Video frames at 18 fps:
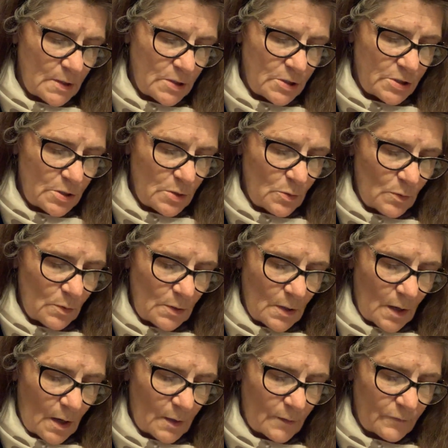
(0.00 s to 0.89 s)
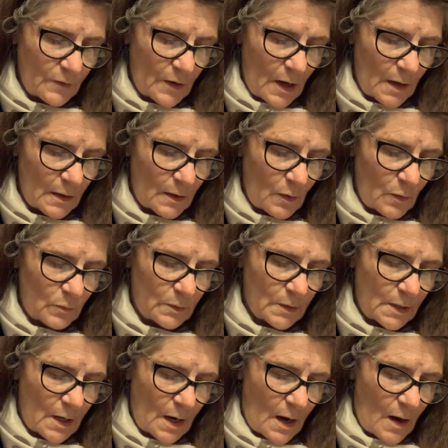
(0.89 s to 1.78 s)
she would not have got on
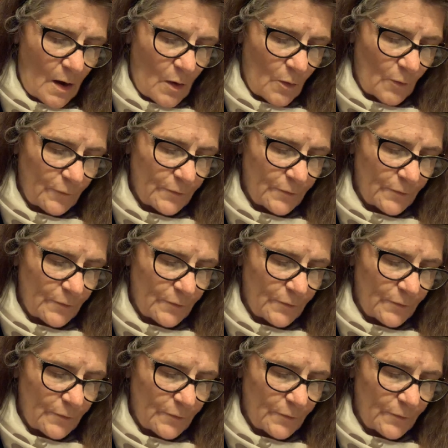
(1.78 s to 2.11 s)
at all,